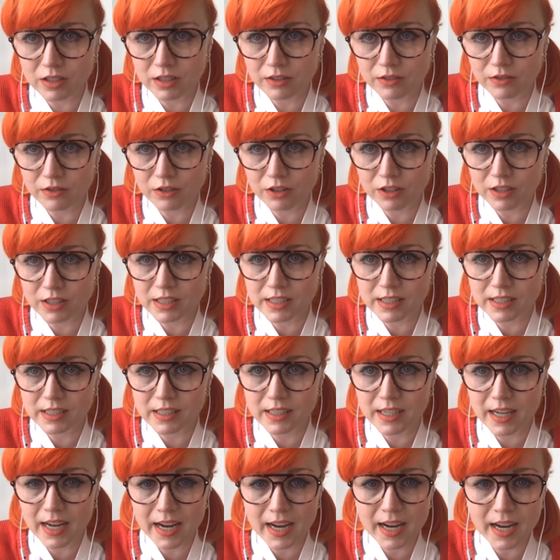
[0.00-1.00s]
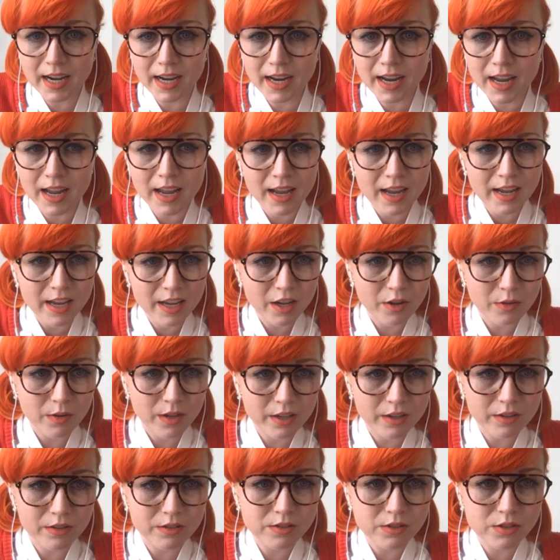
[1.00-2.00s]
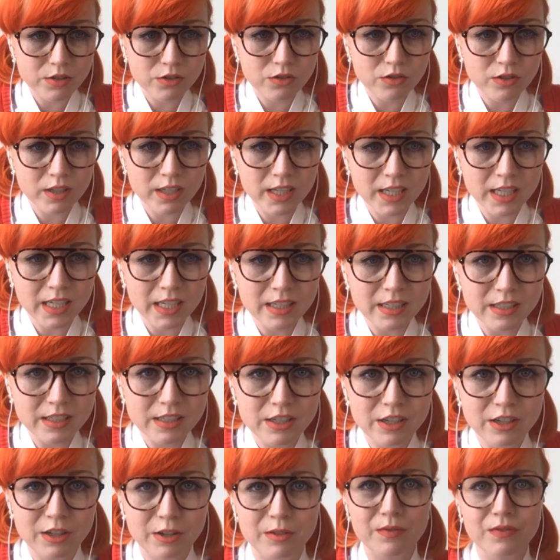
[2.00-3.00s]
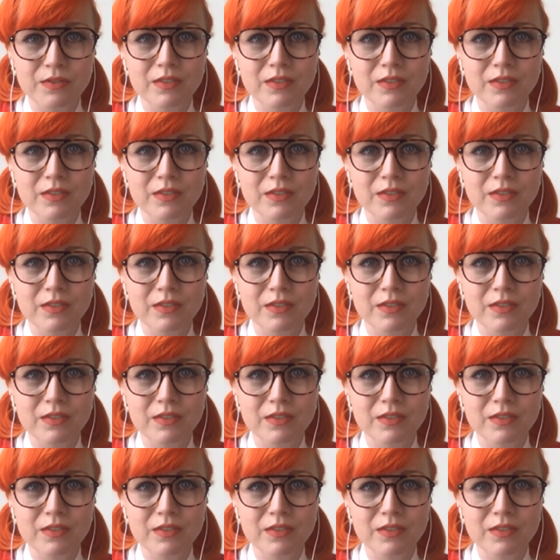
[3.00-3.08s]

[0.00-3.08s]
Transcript: difficulties today. Here we go, screen two.